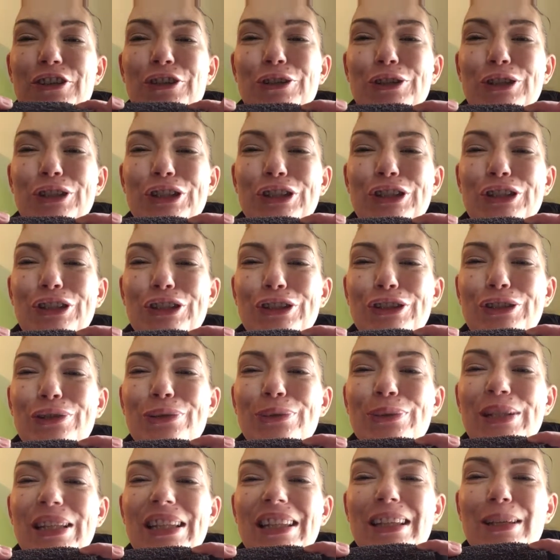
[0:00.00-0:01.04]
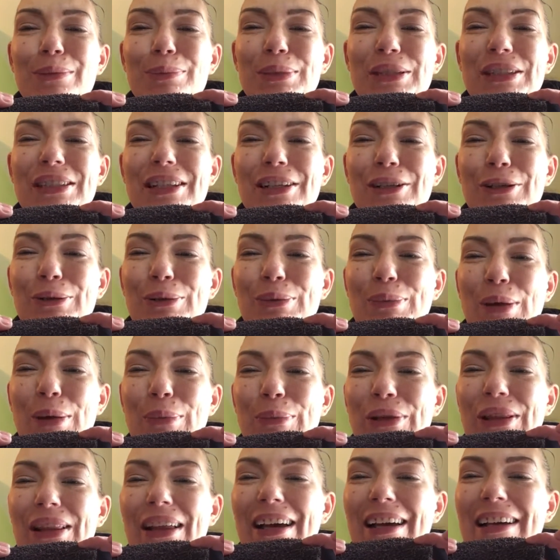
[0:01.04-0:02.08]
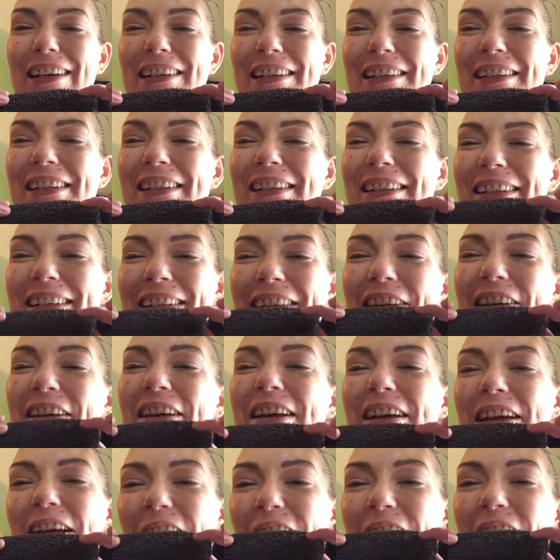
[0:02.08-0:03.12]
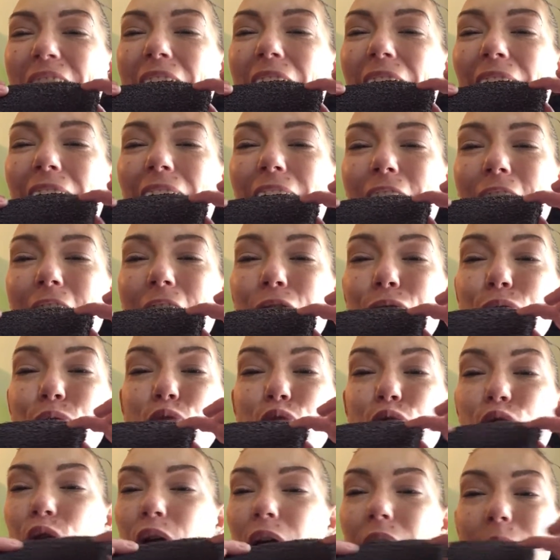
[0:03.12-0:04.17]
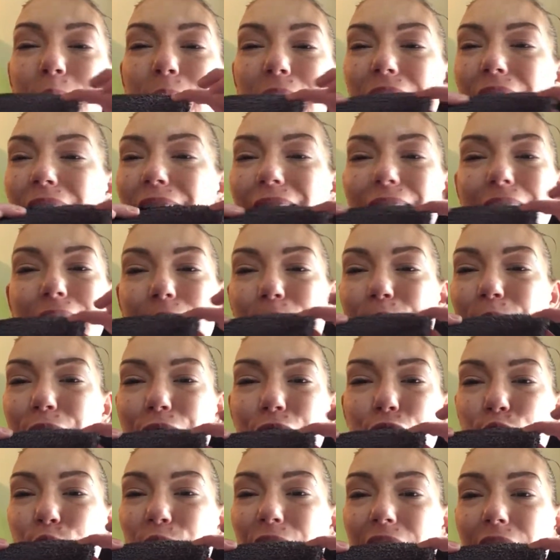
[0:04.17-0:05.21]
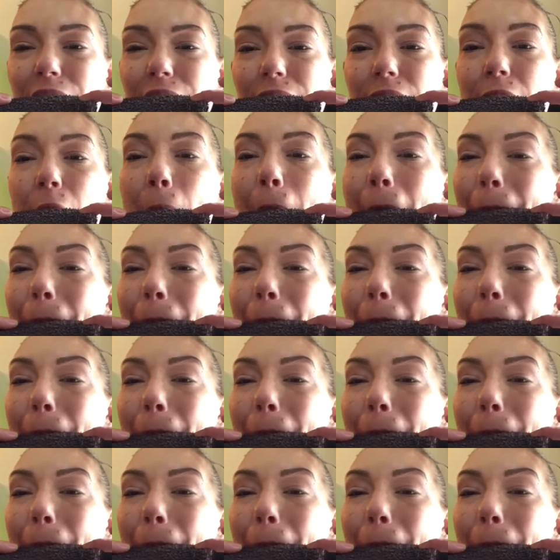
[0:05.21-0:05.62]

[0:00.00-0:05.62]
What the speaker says: used to do with lipstick, remember that? And rub it in between.